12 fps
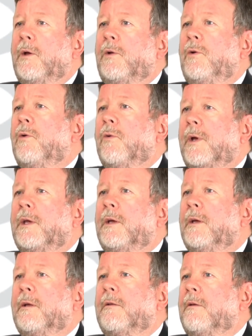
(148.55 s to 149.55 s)
knowing
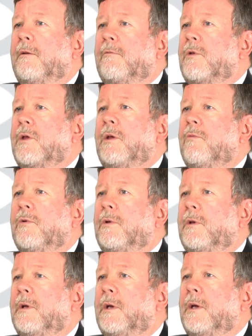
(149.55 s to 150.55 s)
that she
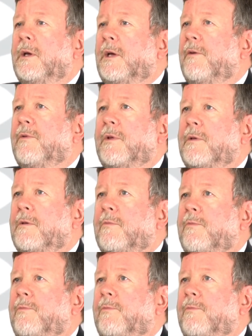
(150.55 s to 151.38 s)
would give us